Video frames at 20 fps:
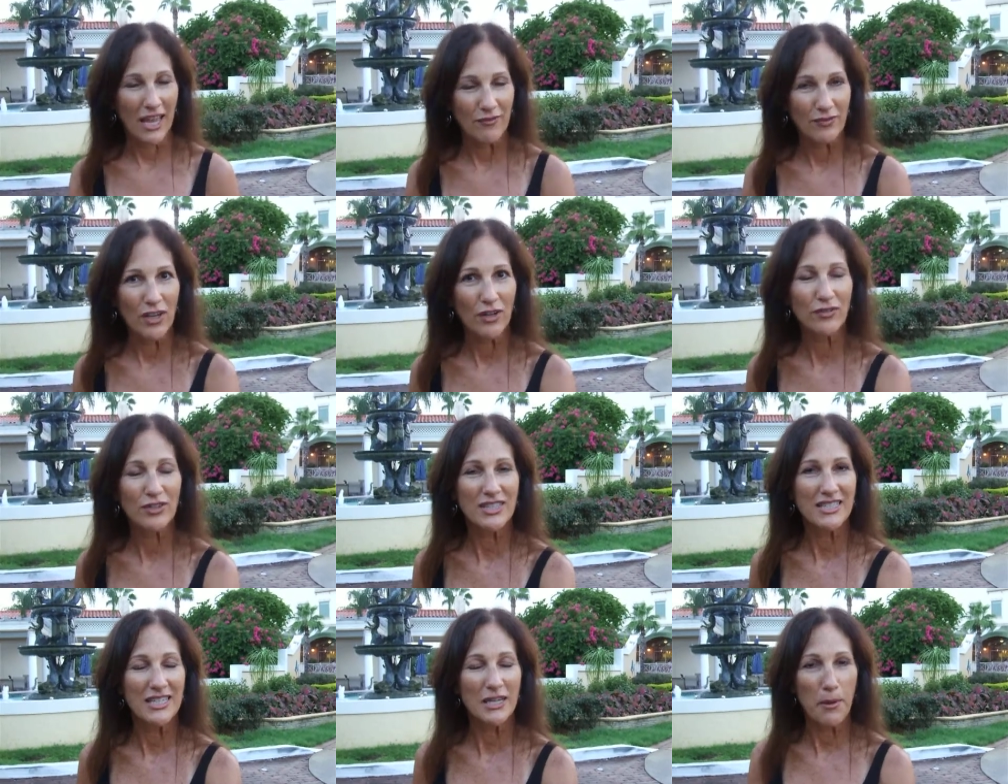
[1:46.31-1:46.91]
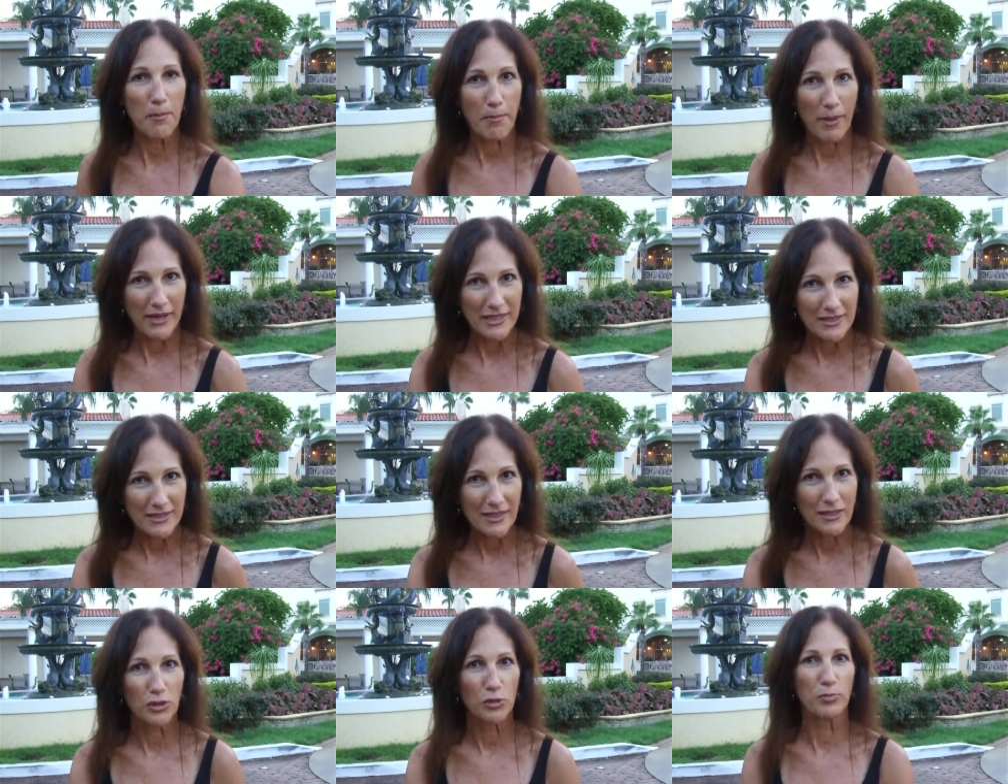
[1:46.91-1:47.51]
Have you ever seen a
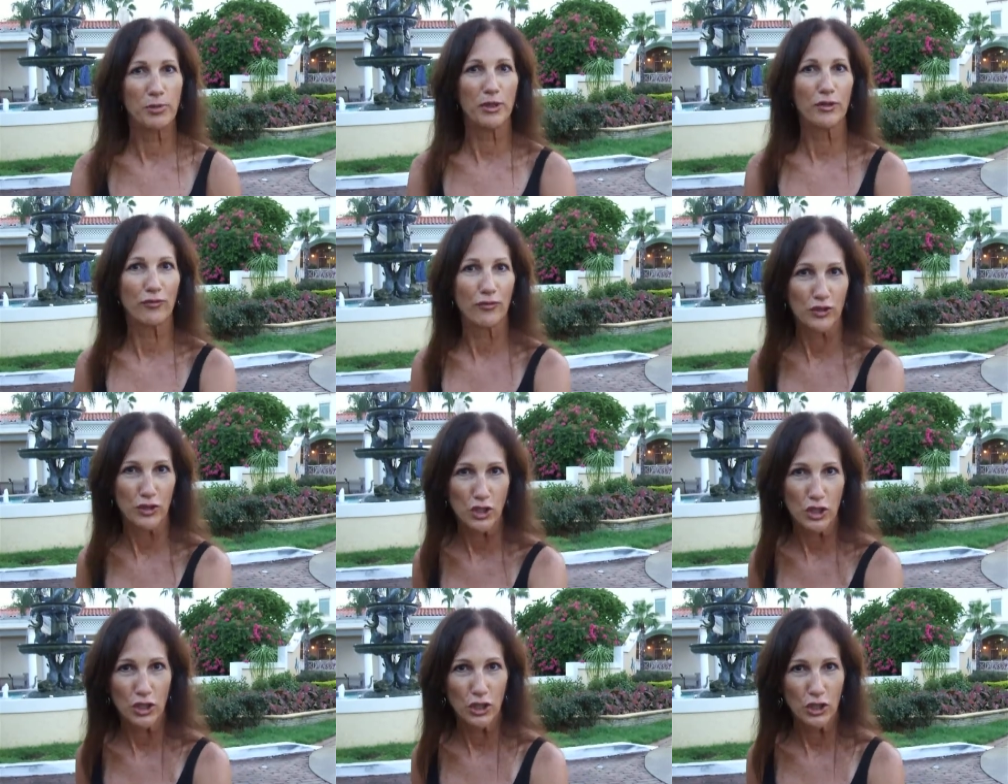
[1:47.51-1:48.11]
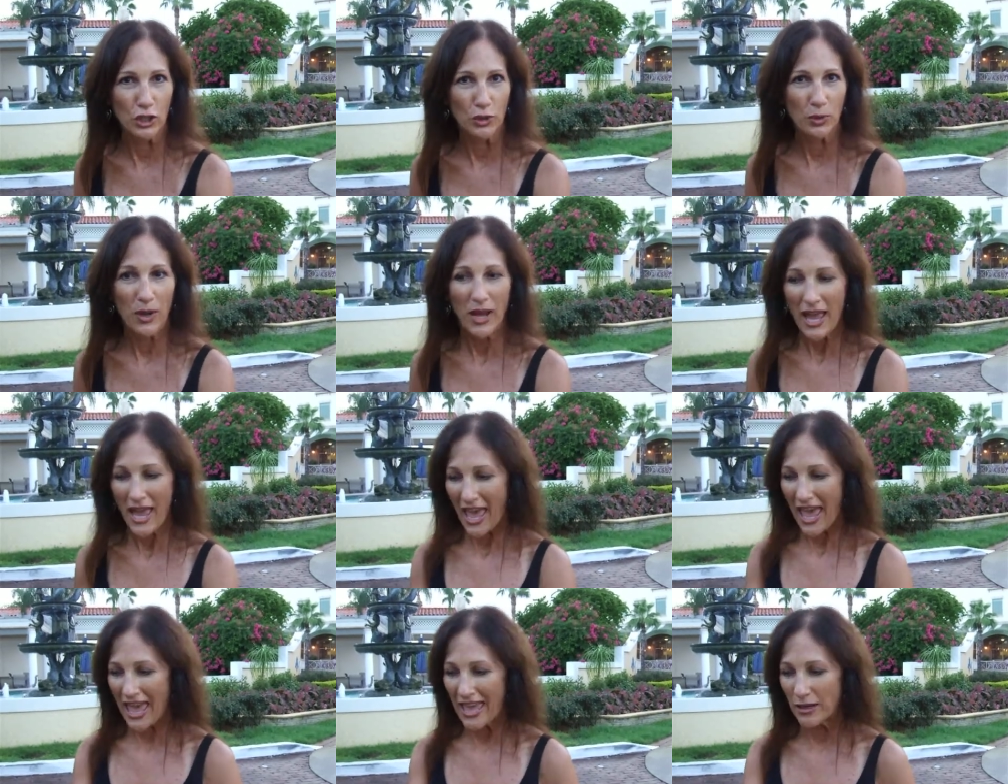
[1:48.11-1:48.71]
bicycle built for two
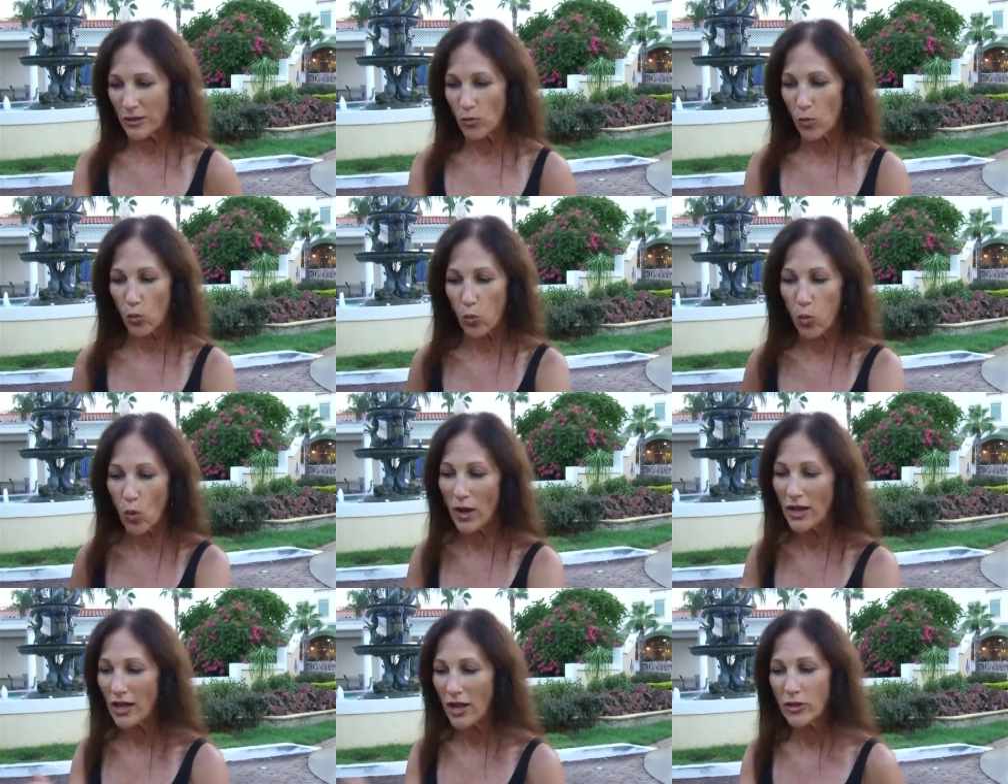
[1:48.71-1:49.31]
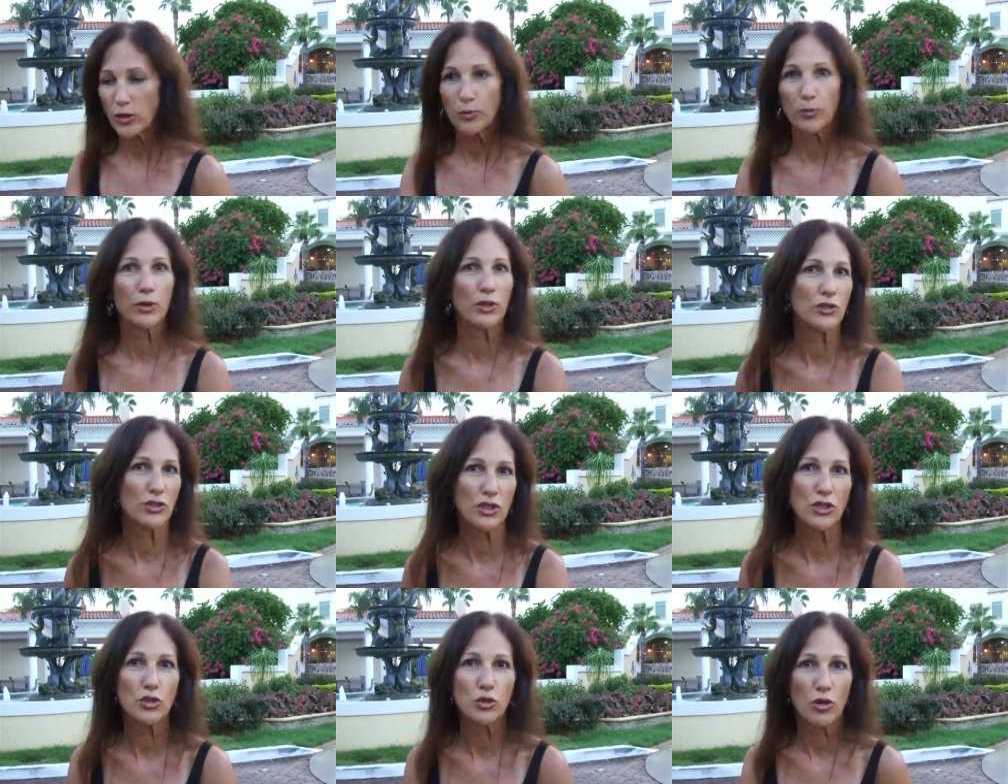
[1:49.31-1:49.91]
and one other
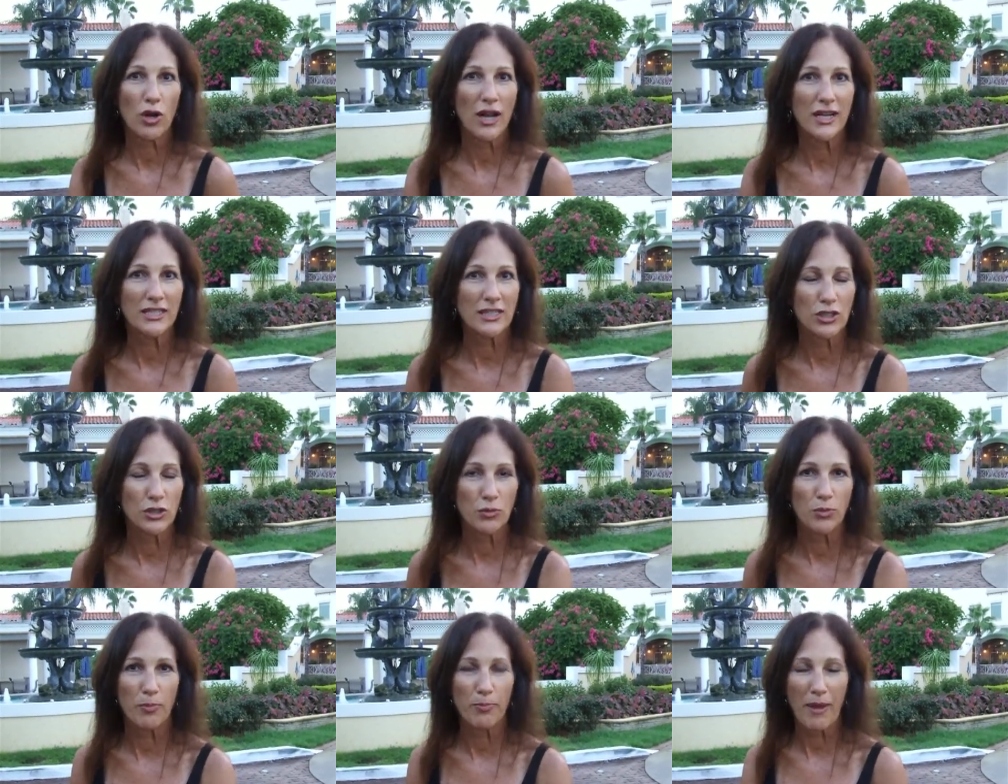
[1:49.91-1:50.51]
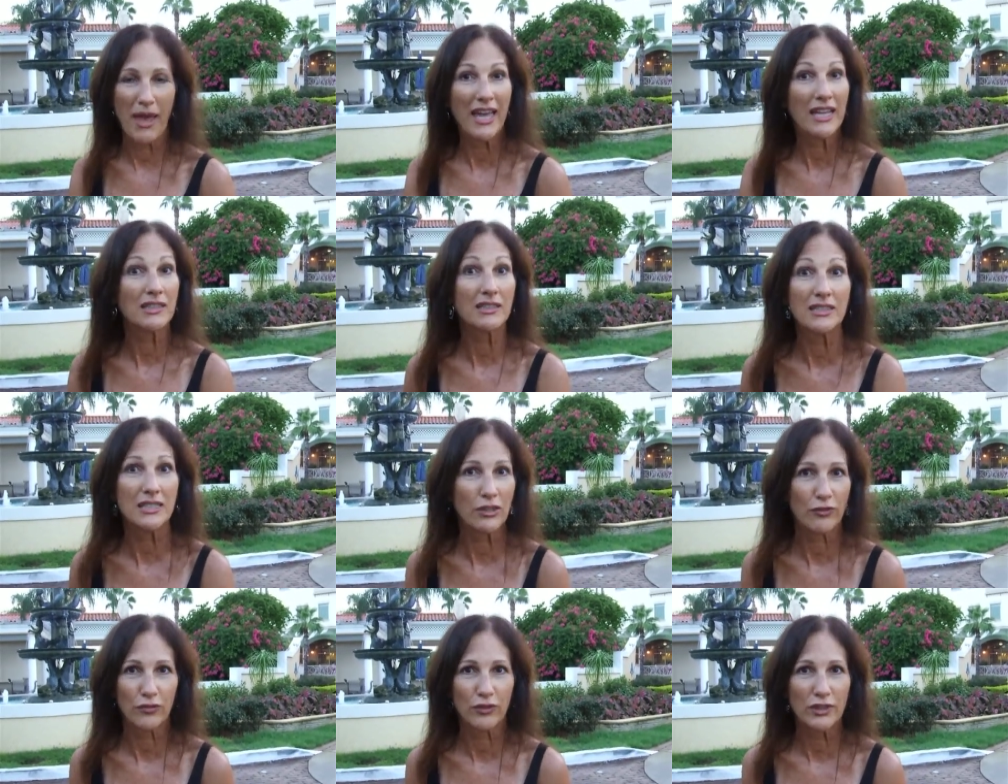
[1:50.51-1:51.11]
person trying to pedal
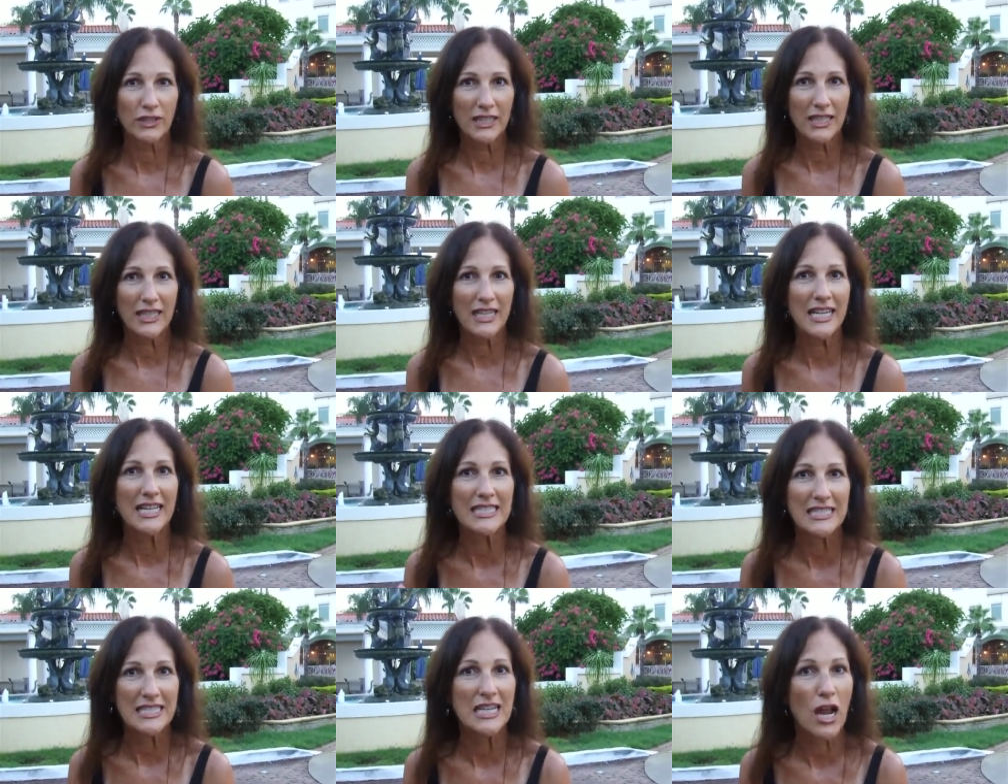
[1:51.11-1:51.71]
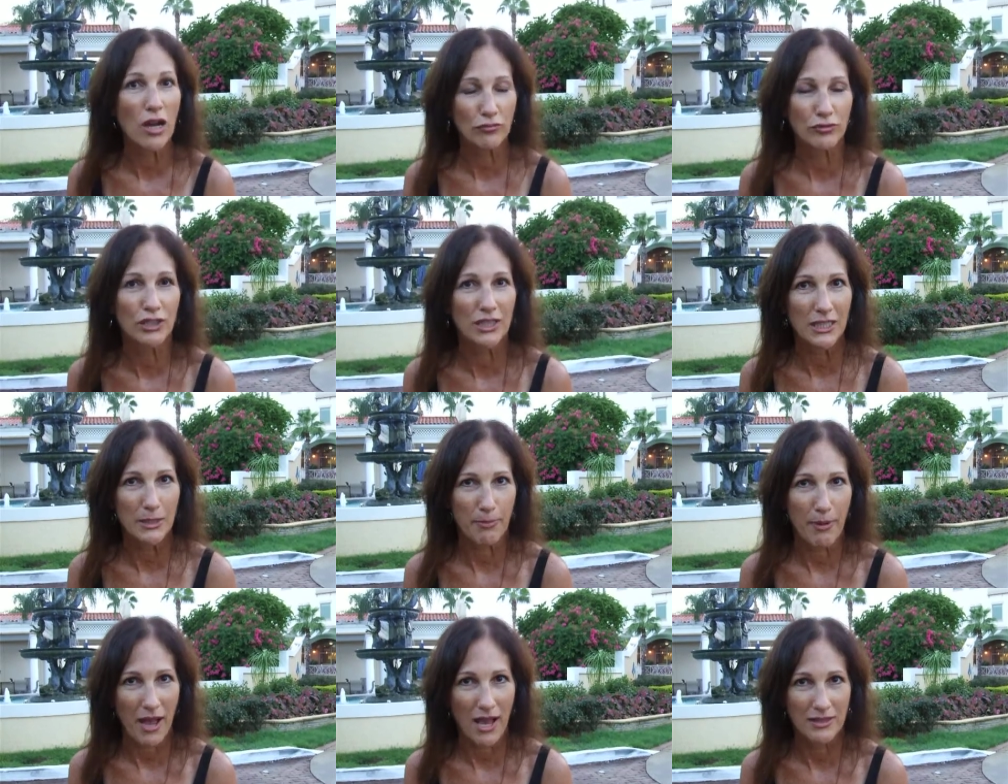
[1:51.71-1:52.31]
differently? It's not
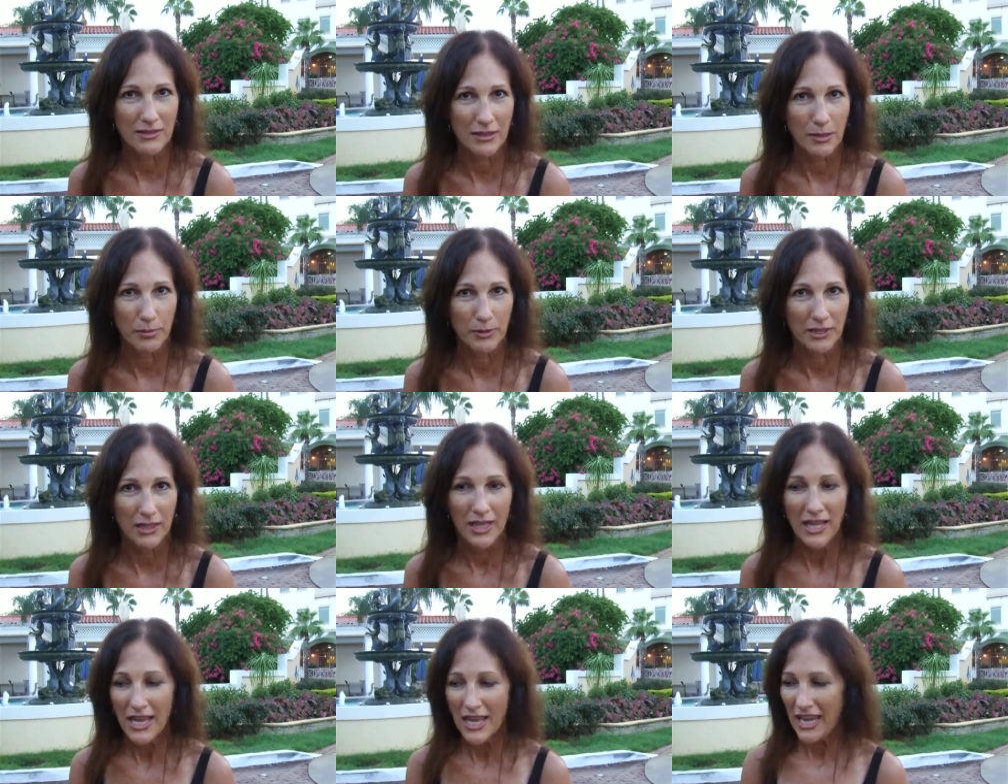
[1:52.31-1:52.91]
really possible.